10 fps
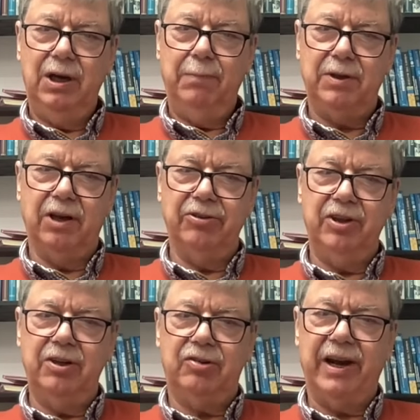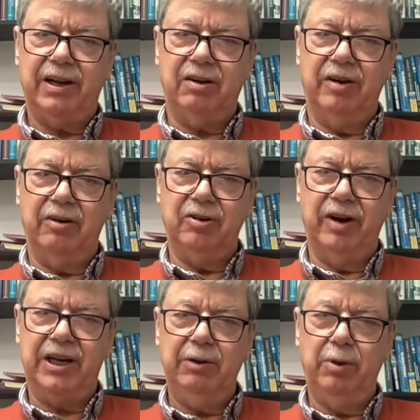but doesn't interact
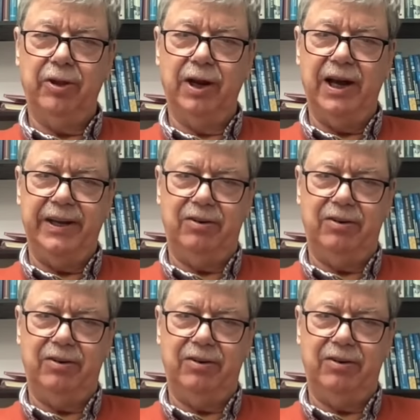directly with the light.